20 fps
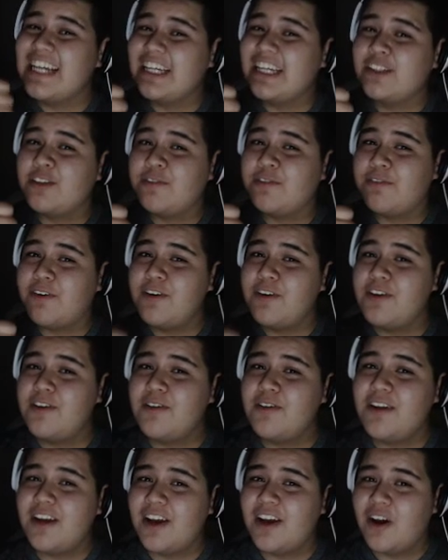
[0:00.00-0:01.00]
Kick ass with
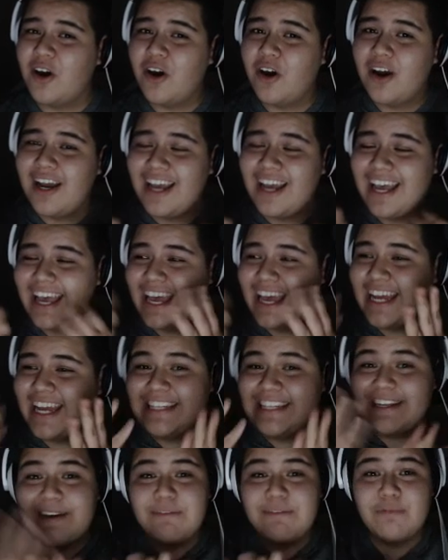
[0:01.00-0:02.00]
Ferndude,
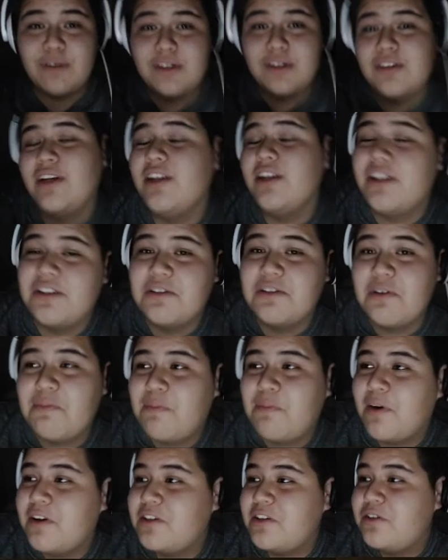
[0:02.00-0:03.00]
and we're going
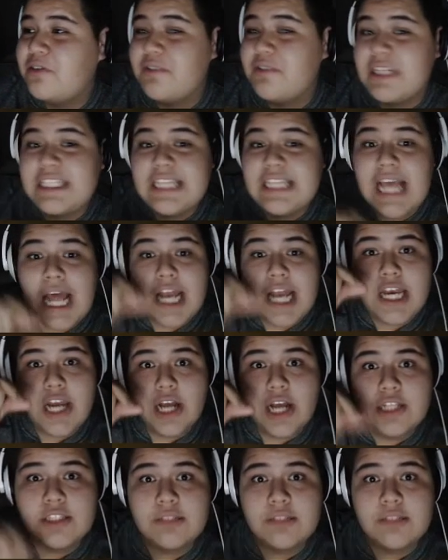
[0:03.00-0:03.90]
to do a part 2 of this,